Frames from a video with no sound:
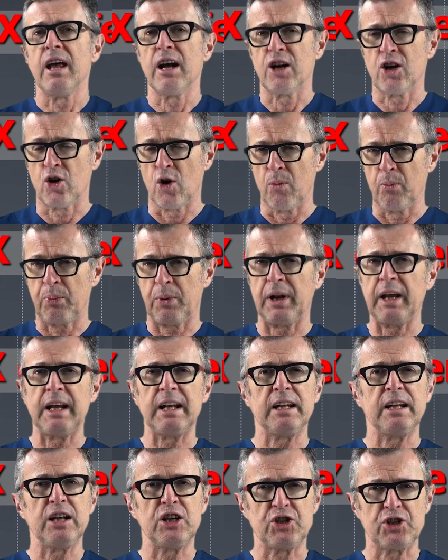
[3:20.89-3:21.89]

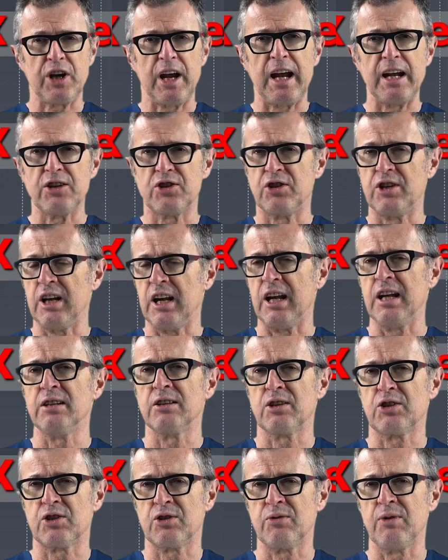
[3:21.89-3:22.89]
completely changed the
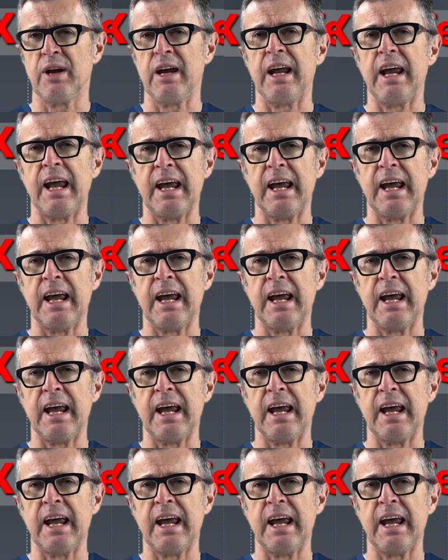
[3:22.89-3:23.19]
industry